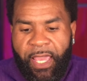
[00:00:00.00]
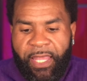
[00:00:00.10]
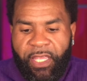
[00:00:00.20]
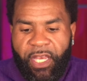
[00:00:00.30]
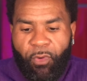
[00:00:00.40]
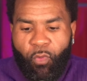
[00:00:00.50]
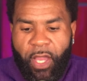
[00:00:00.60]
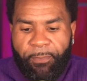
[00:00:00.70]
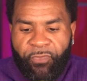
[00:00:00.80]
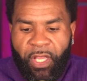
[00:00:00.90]
And then number
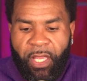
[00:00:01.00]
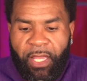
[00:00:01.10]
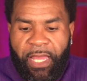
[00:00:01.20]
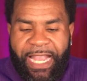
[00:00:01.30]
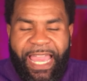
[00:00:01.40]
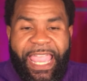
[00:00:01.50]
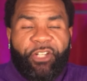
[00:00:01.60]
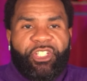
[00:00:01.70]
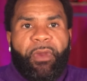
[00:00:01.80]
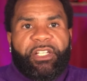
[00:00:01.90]
one, I got
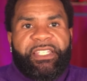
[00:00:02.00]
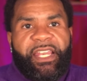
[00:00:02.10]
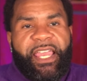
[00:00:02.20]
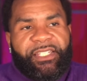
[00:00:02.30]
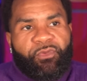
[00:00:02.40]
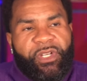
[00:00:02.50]
Adrian Martinez,